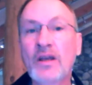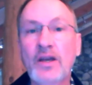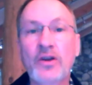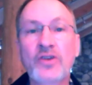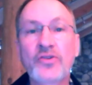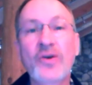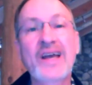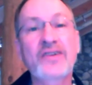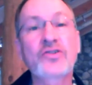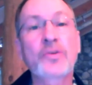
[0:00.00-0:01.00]
It also
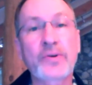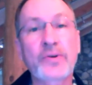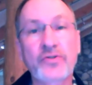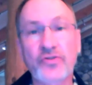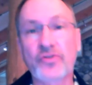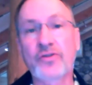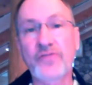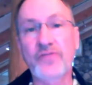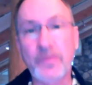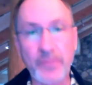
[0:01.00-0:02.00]
has to
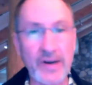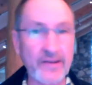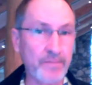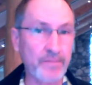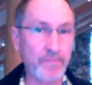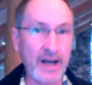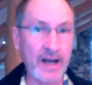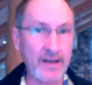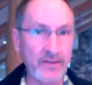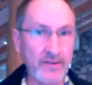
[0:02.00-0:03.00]
preserve the present
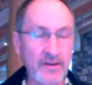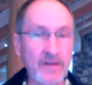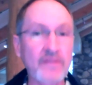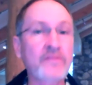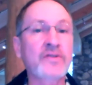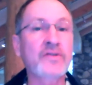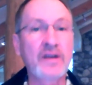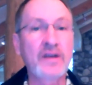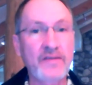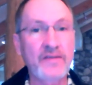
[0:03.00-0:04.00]
positives
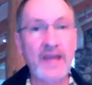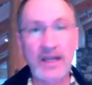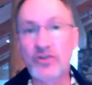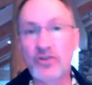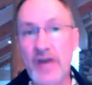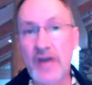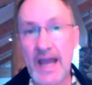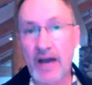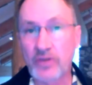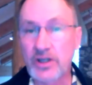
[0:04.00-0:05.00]
that you're
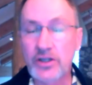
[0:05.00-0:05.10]
now